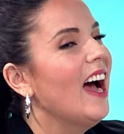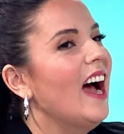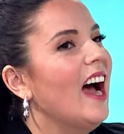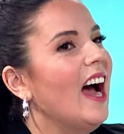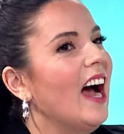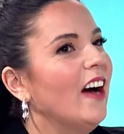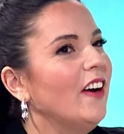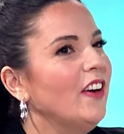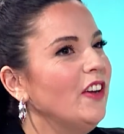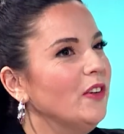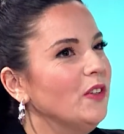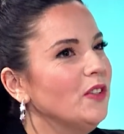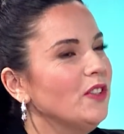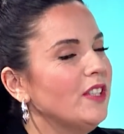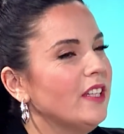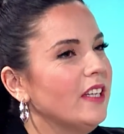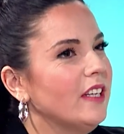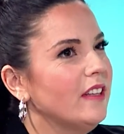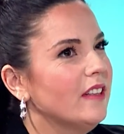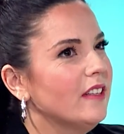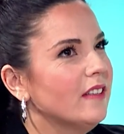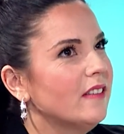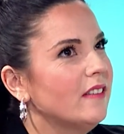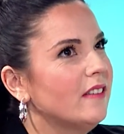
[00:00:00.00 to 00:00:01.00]
How do you
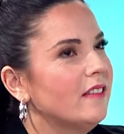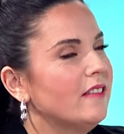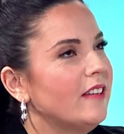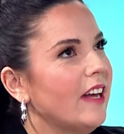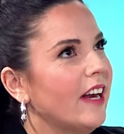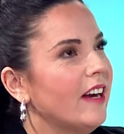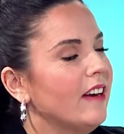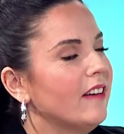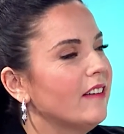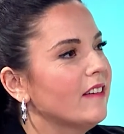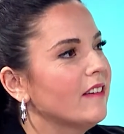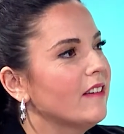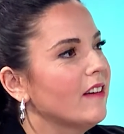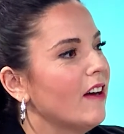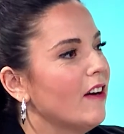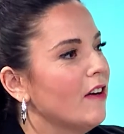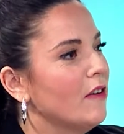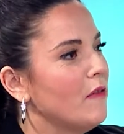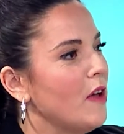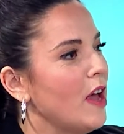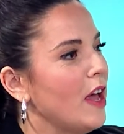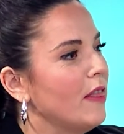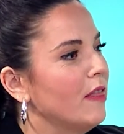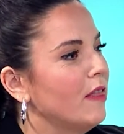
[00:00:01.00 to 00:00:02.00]
see the state
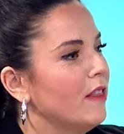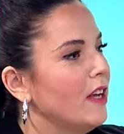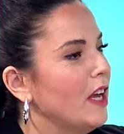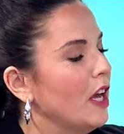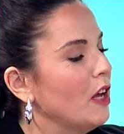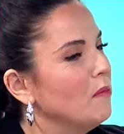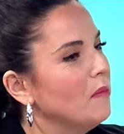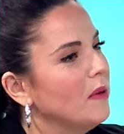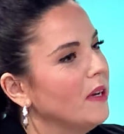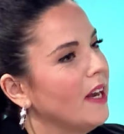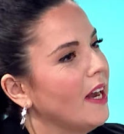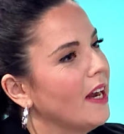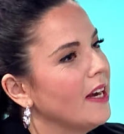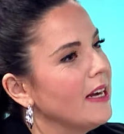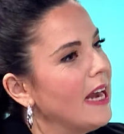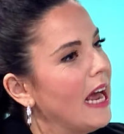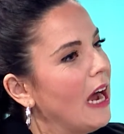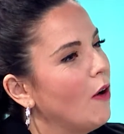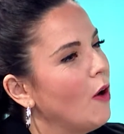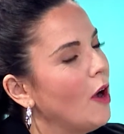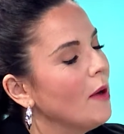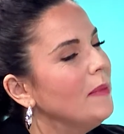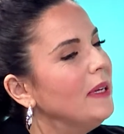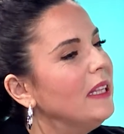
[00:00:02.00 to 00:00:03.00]
of the NBA
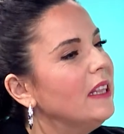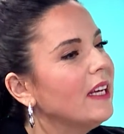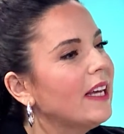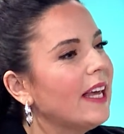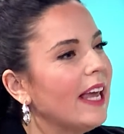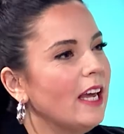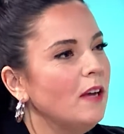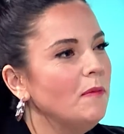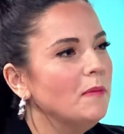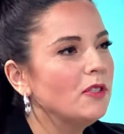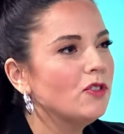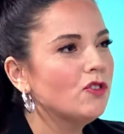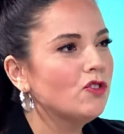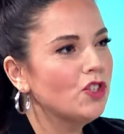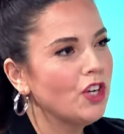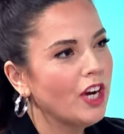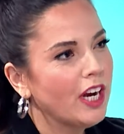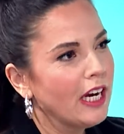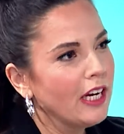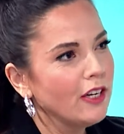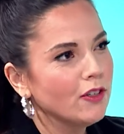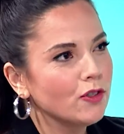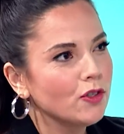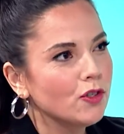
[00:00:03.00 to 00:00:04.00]
now? I mean, the game has
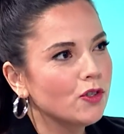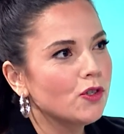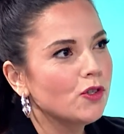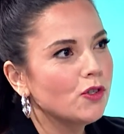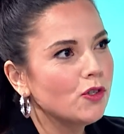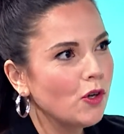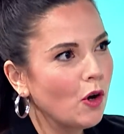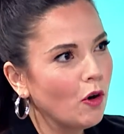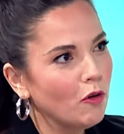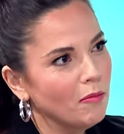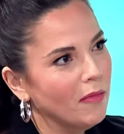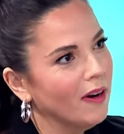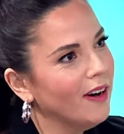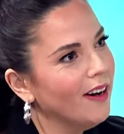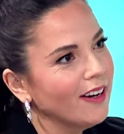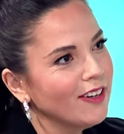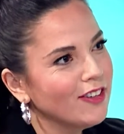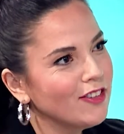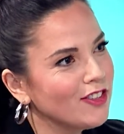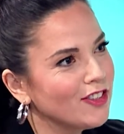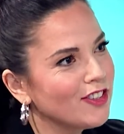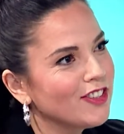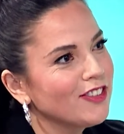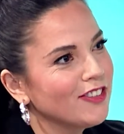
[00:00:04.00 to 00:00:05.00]
changed so
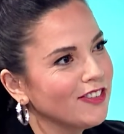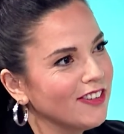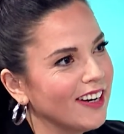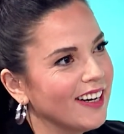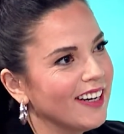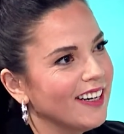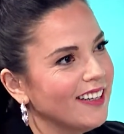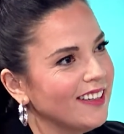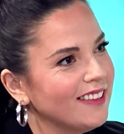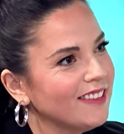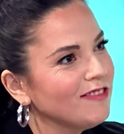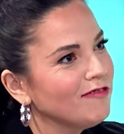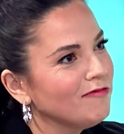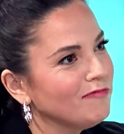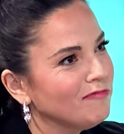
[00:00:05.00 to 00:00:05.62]
much, right?